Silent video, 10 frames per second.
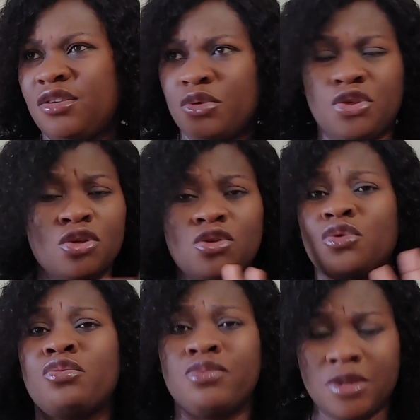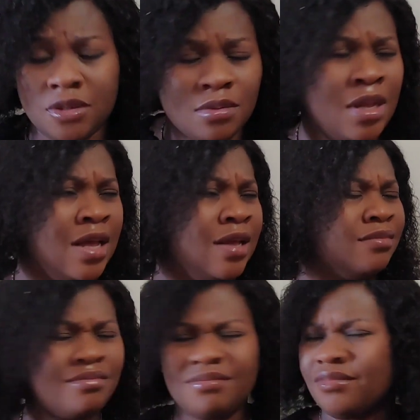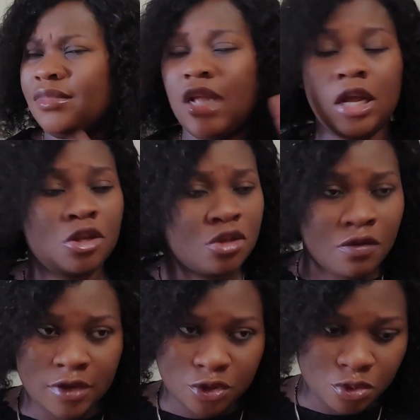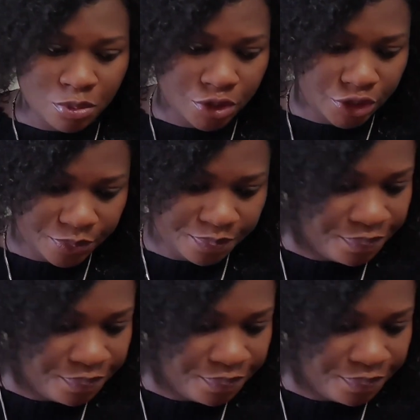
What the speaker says: She was just so real. I just love her so much.